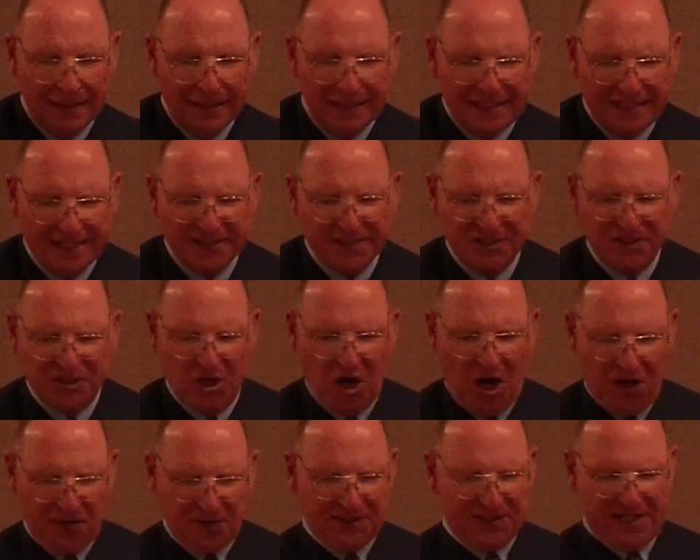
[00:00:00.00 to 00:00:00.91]
He
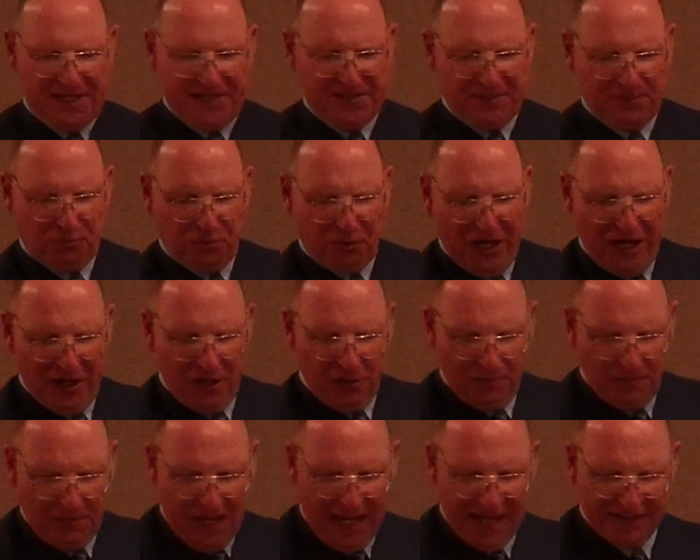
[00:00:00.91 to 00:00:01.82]
starts his
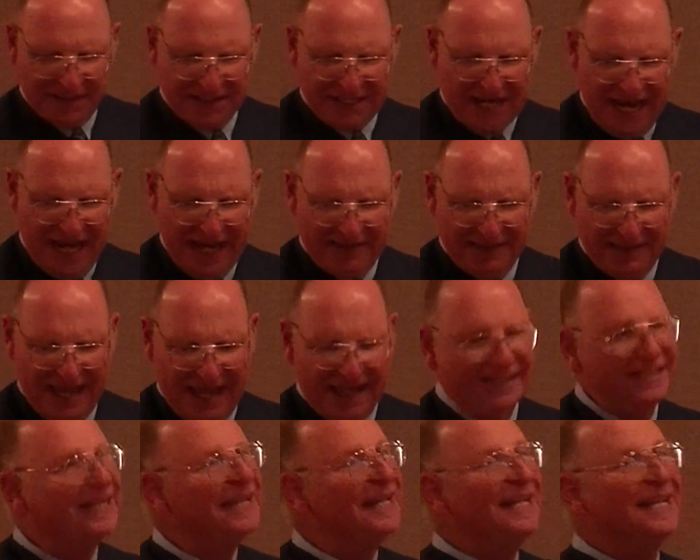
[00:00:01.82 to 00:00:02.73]
prayer by saying
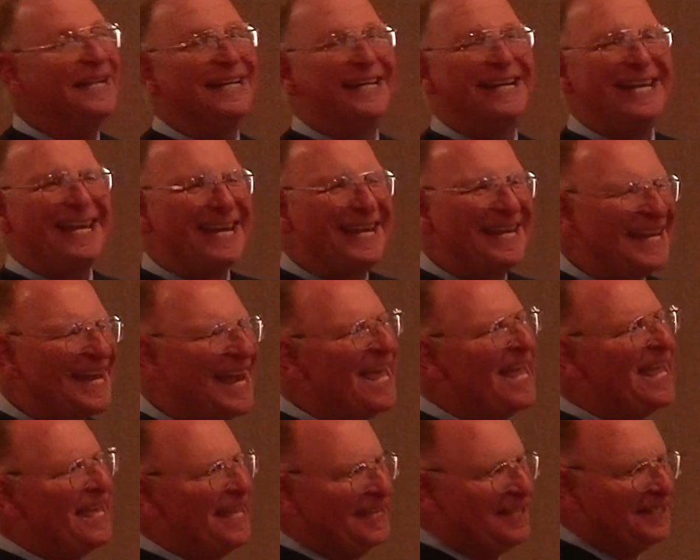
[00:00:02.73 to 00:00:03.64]
that he
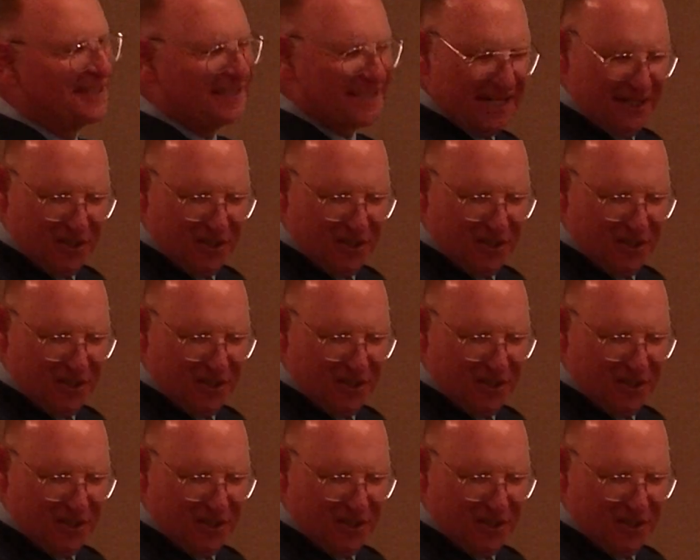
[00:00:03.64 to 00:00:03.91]
is